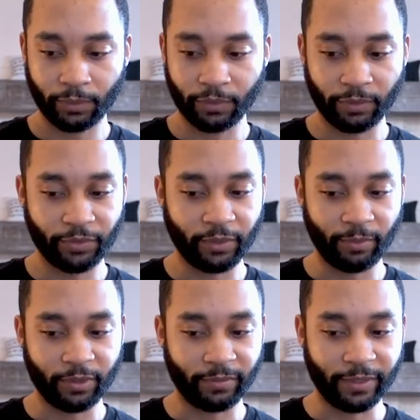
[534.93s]
It's always going to be
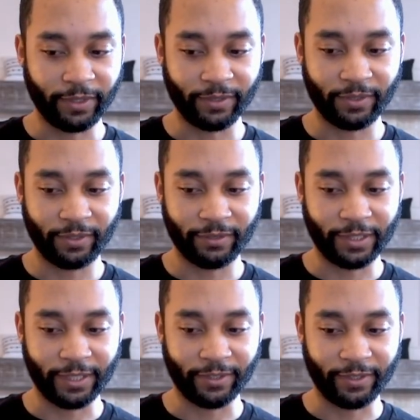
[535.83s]
something else, so you don't have to
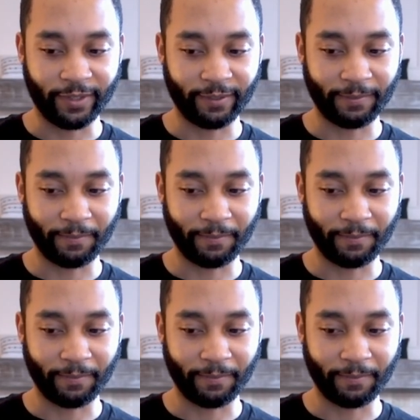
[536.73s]
ask that.